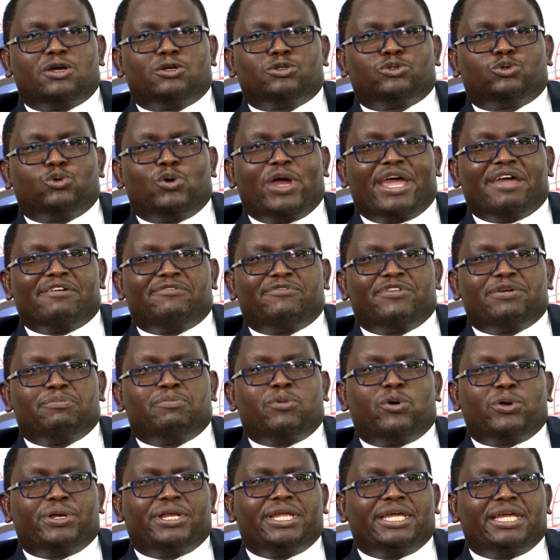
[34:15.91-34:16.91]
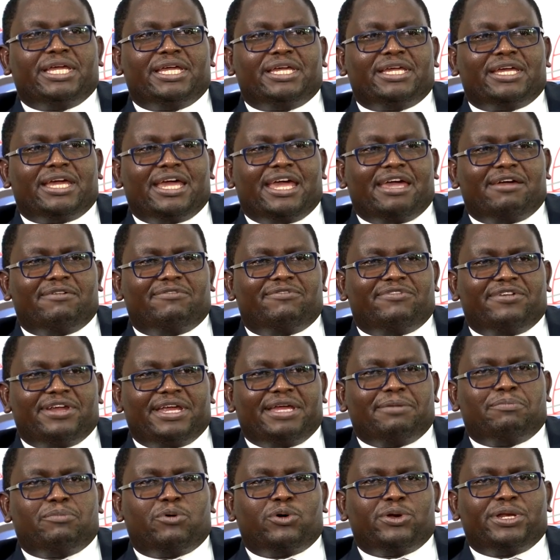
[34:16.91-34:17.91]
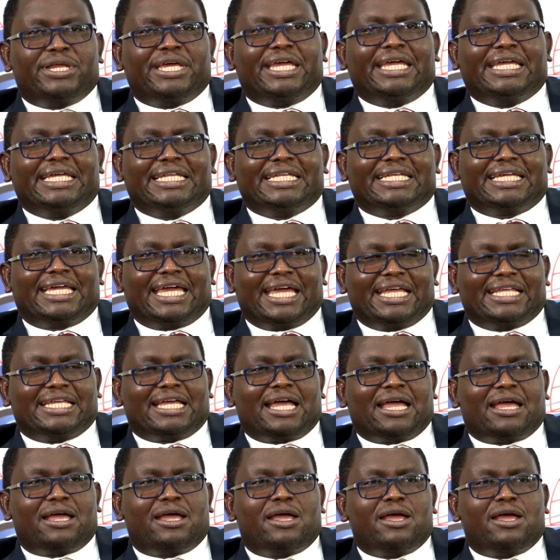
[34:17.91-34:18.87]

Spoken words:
to everybody in Kenya.